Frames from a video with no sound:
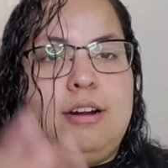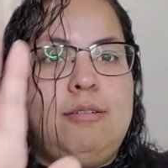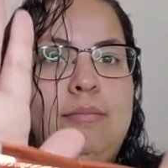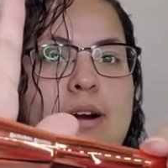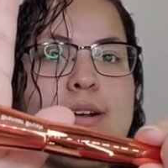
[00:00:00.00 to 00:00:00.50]

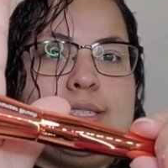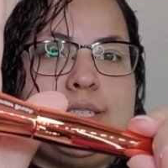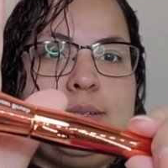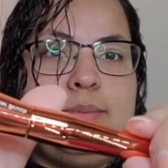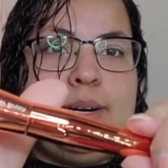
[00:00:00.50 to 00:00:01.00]

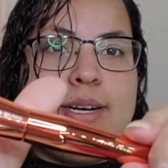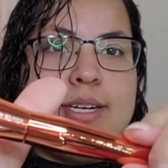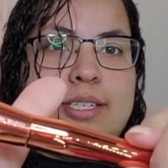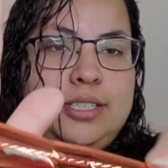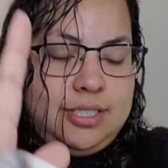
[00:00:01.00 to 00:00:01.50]
bronzer
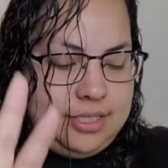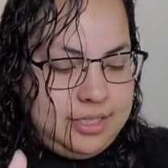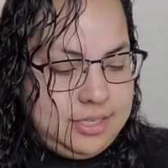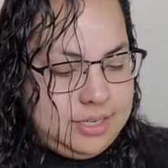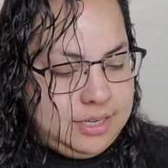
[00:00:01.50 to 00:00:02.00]
brush,
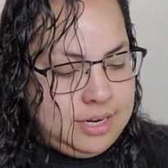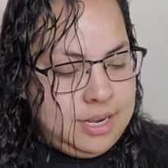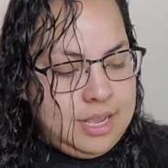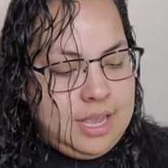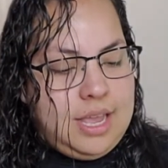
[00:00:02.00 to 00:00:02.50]

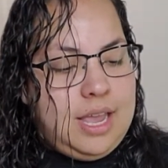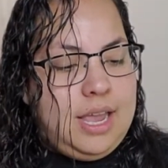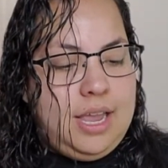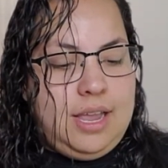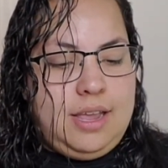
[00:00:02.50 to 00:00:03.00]

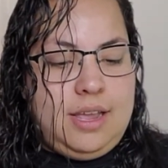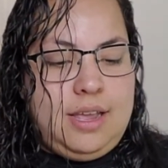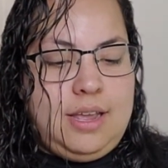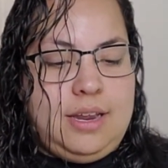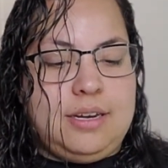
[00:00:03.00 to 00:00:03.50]

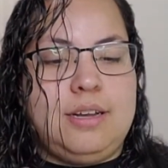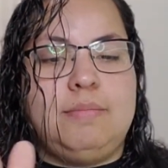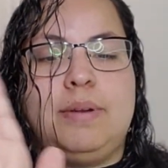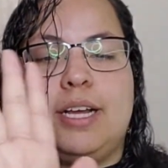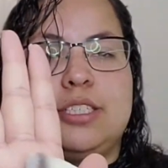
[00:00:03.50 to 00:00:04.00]
and
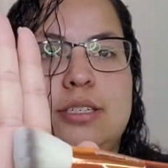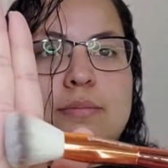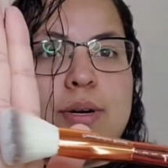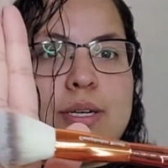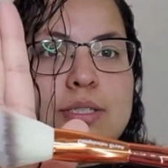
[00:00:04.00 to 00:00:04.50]
complexion
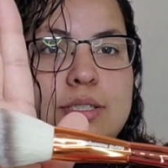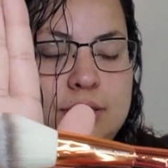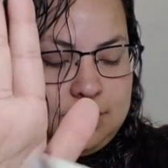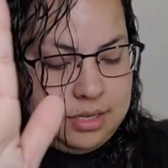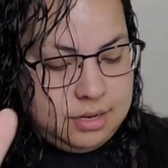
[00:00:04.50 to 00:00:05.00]
brush.
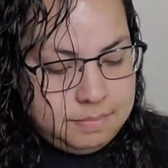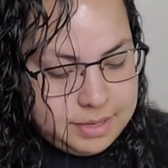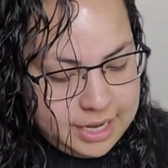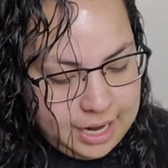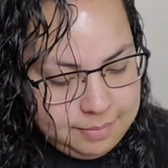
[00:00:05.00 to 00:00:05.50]

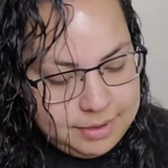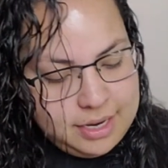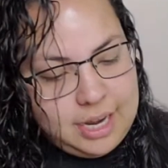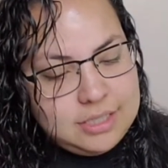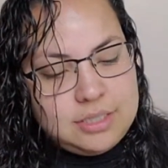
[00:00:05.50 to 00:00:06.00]
But
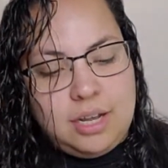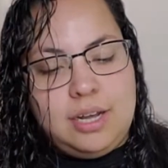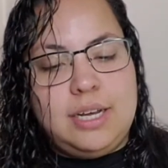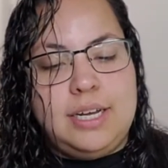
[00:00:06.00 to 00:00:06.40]
I saw,